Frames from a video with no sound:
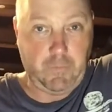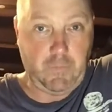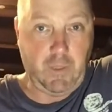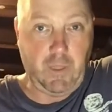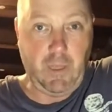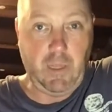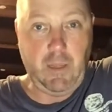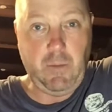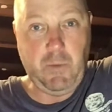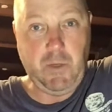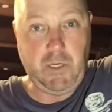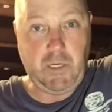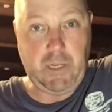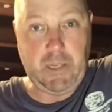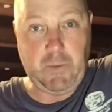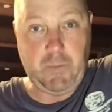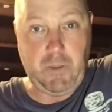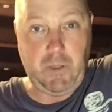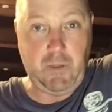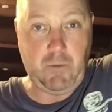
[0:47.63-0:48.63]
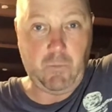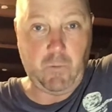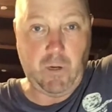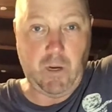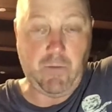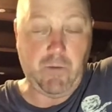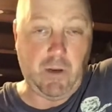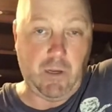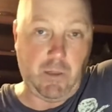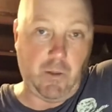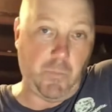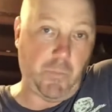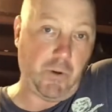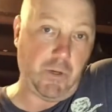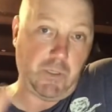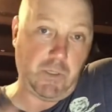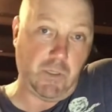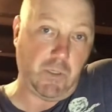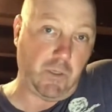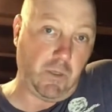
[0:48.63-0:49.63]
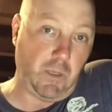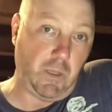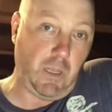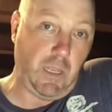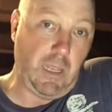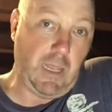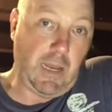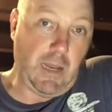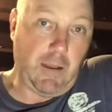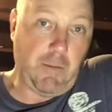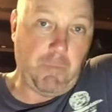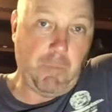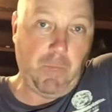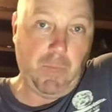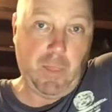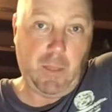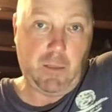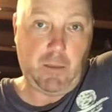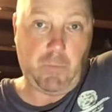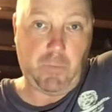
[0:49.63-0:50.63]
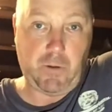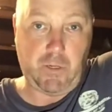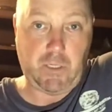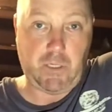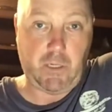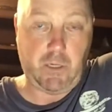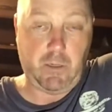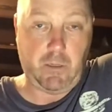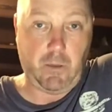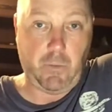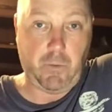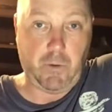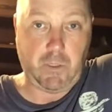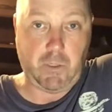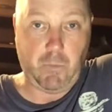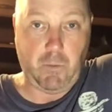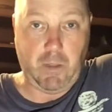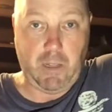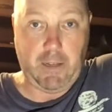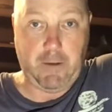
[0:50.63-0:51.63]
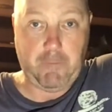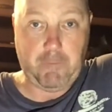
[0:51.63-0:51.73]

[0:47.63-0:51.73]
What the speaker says: thingy jiggy whatever, the pressure's on the pressure plate.